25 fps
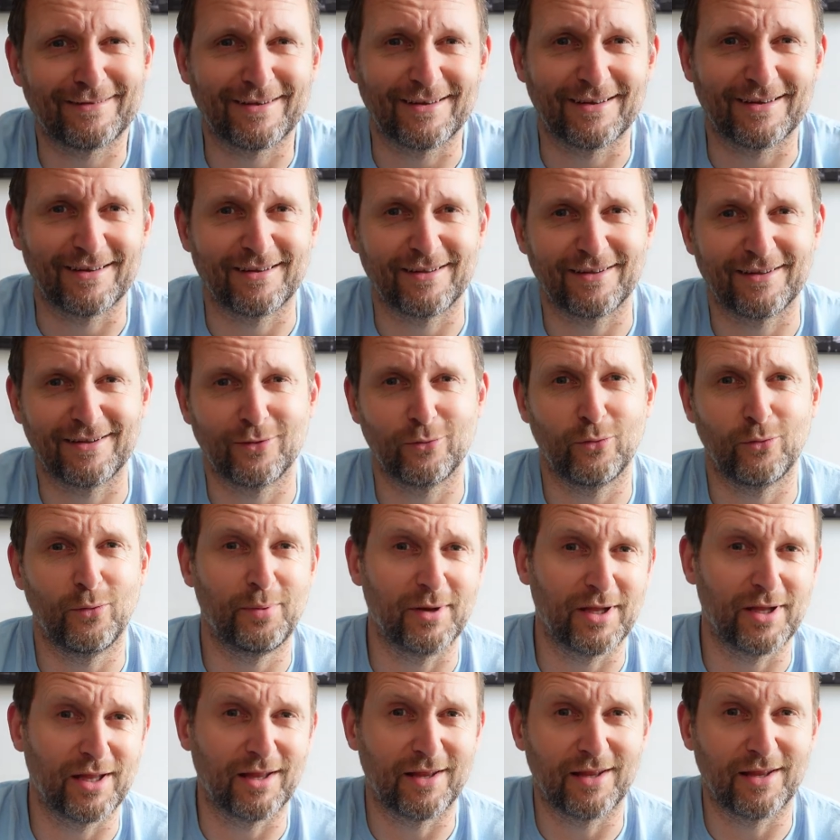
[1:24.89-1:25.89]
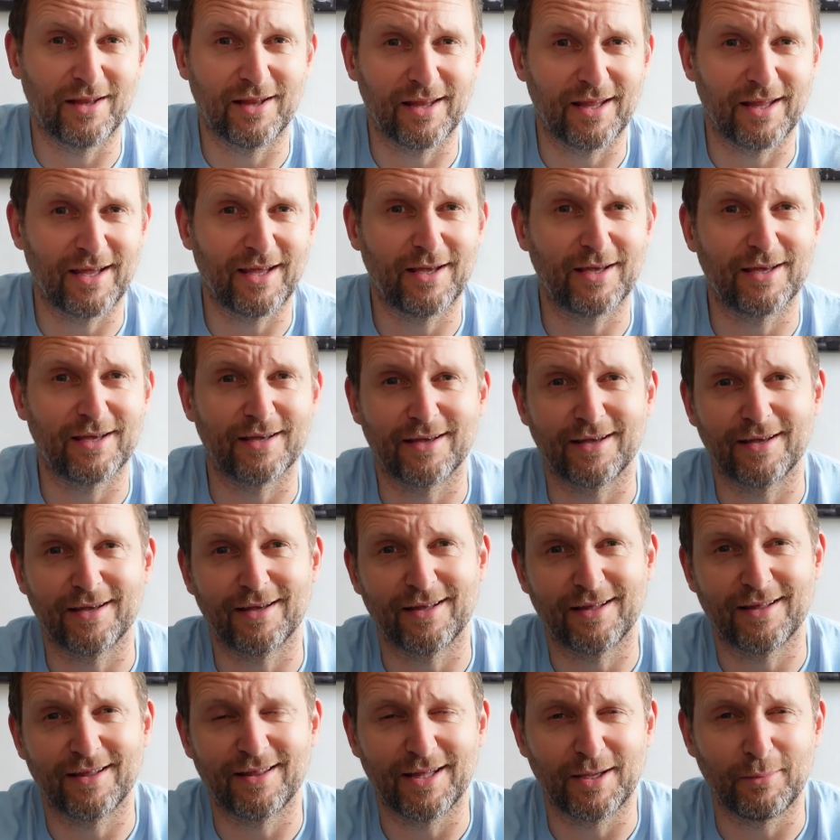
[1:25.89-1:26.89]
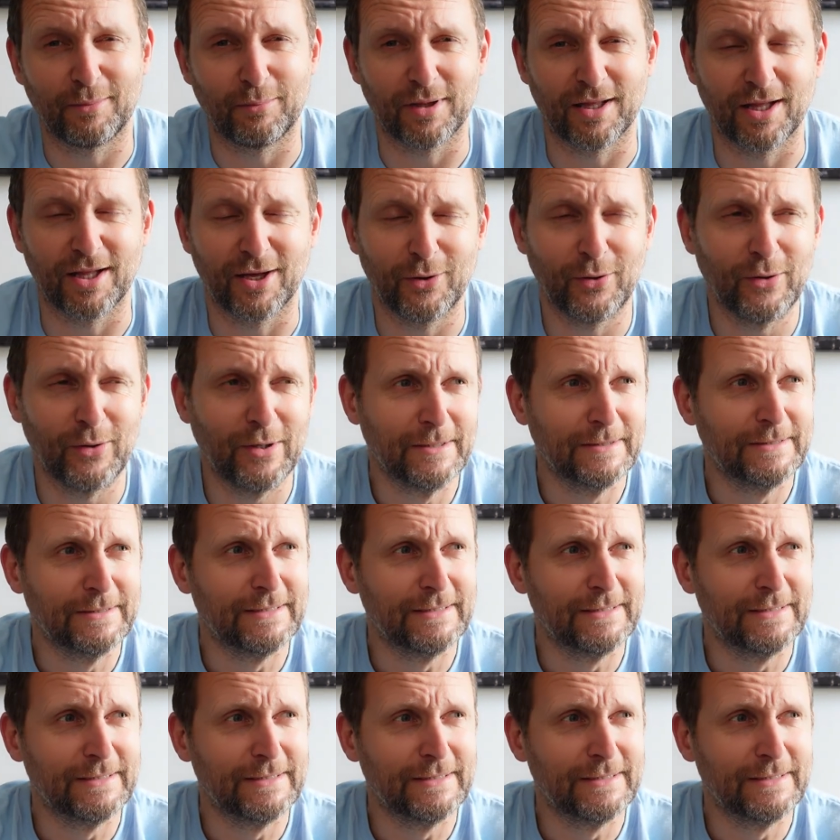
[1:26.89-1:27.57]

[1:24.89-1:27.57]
There will be in the link below.